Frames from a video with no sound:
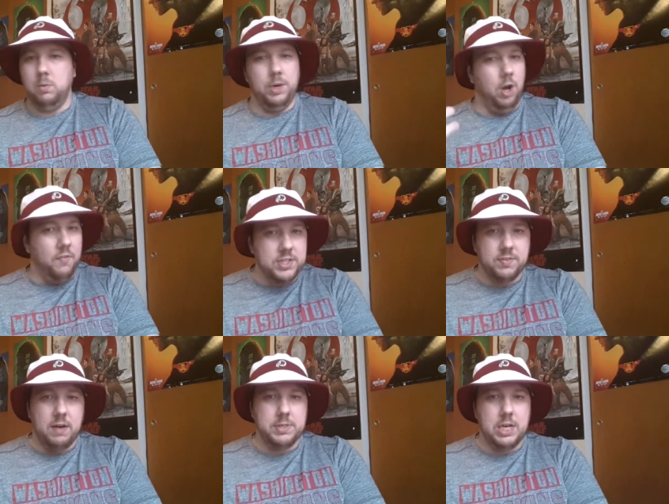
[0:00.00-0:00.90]
When the
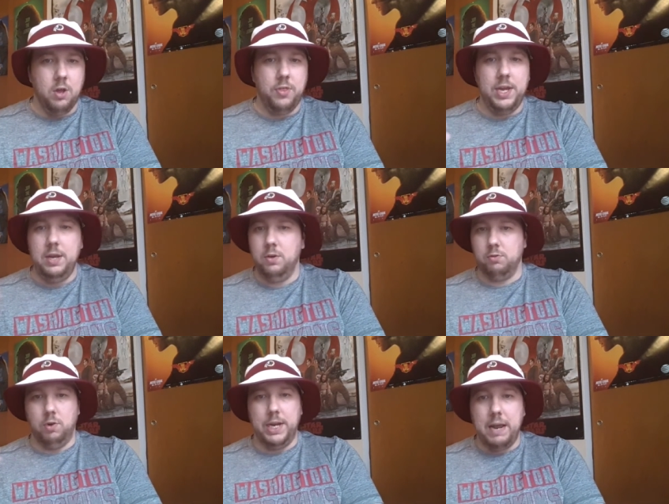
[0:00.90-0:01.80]
offensive line was healthy,
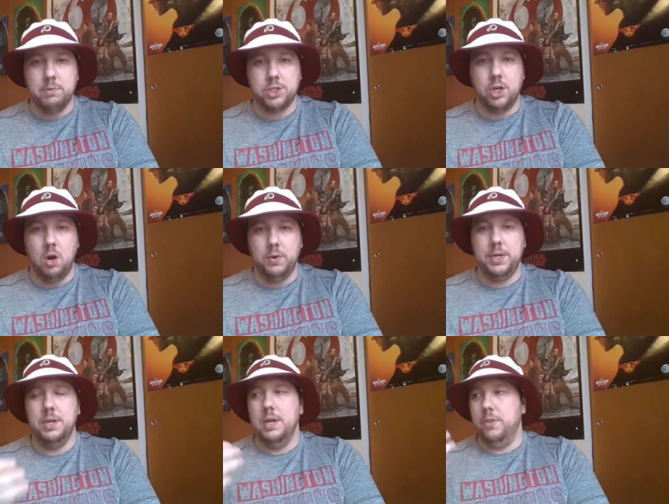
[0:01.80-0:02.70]
the running game was
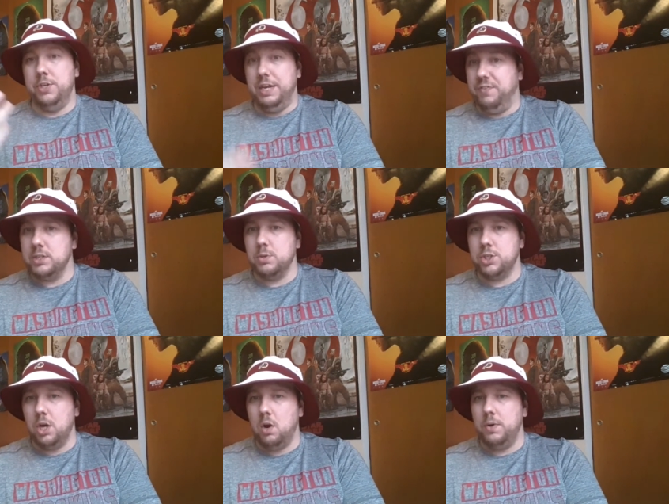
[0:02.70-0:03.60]
solid, the defense
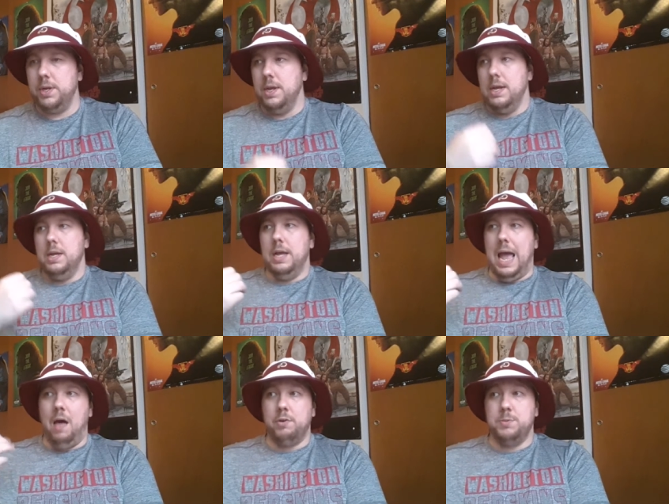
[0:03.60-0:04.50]
was solid.
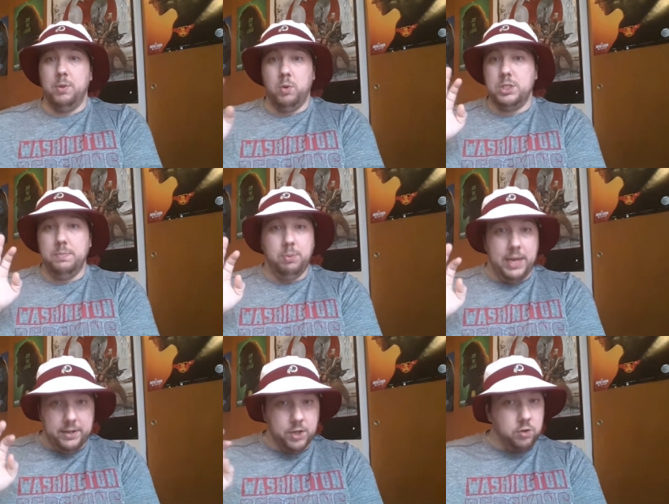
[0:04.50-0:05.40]
Alex Smith wasn't
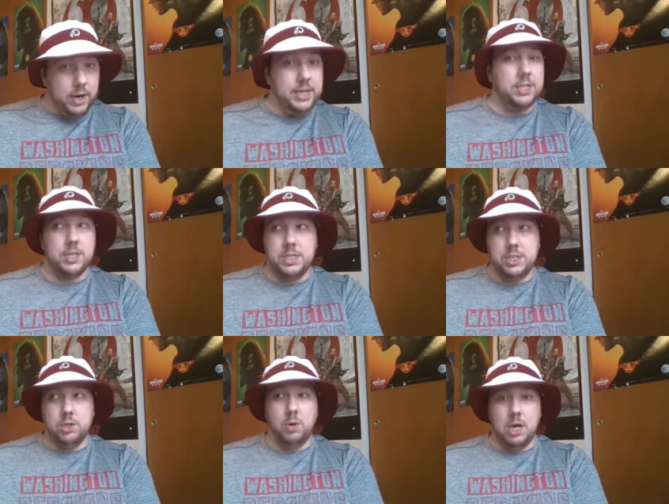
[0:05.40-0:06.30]
playing the greatest because
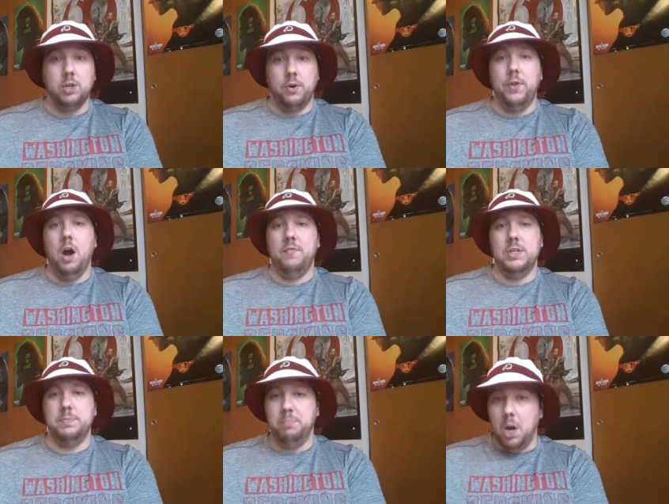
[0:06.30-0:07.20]
he's still kind of learning the
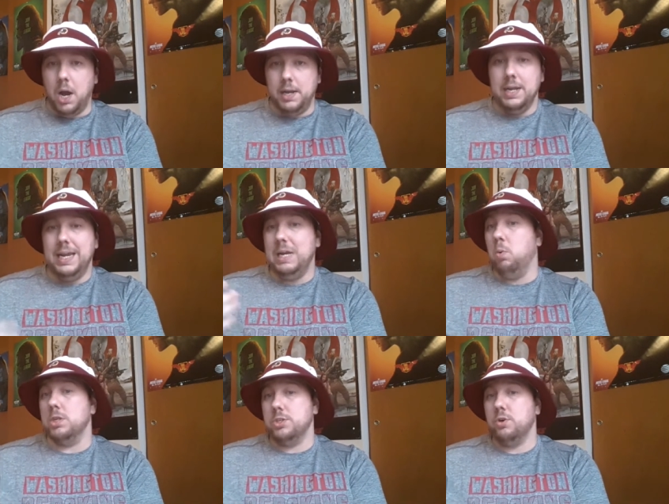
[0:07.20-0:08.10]
offense, but he
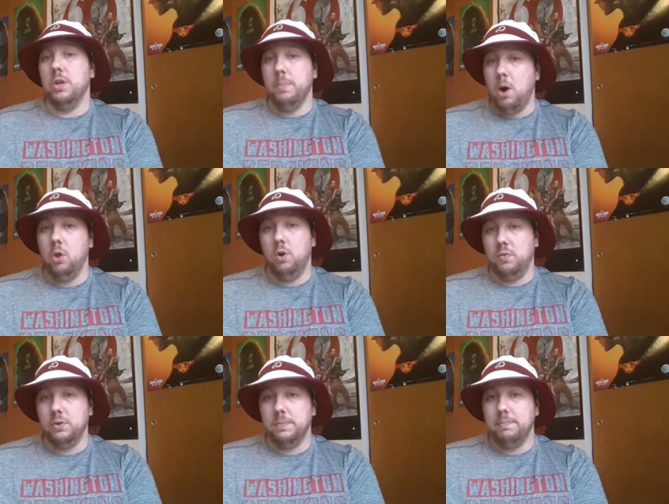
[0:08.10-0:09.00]
wasn't turning the ball
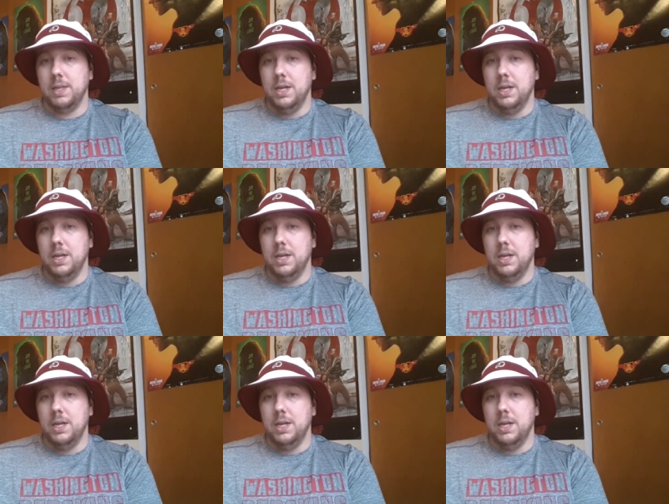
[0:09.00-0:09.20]
over.